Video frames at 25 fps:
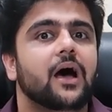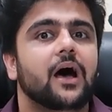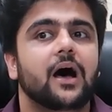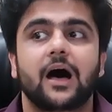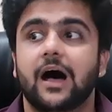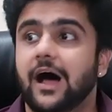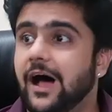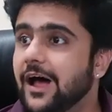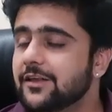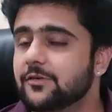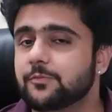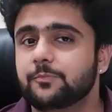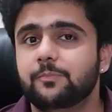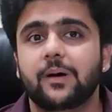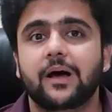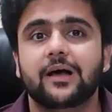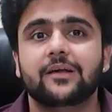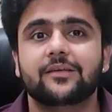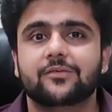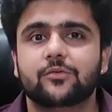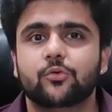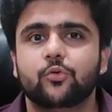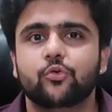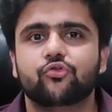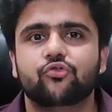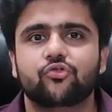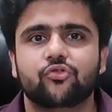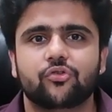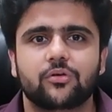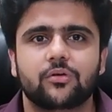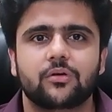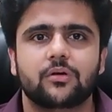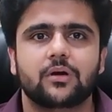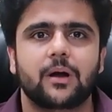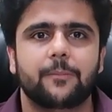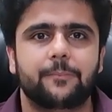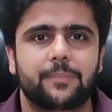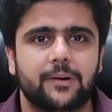I can
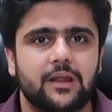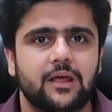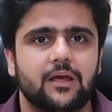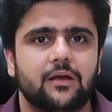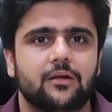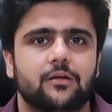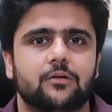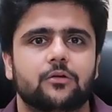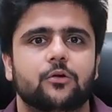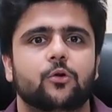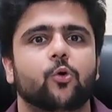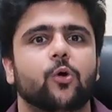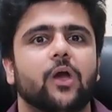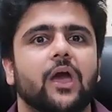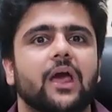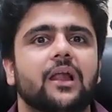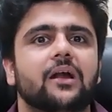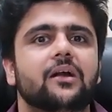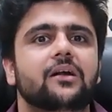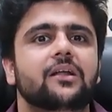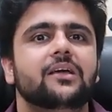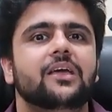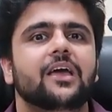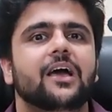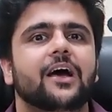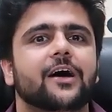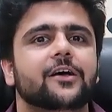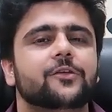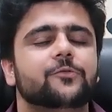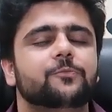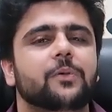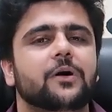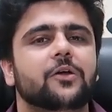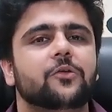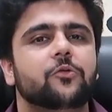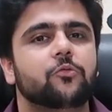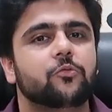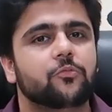promote by putting up some
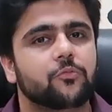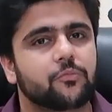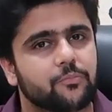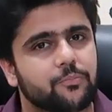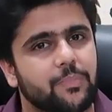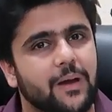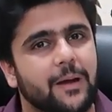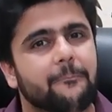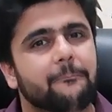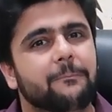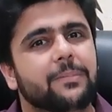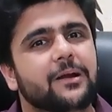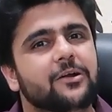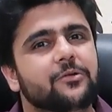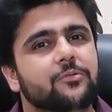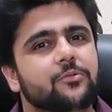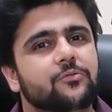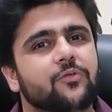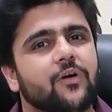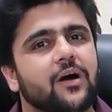pamphlets around my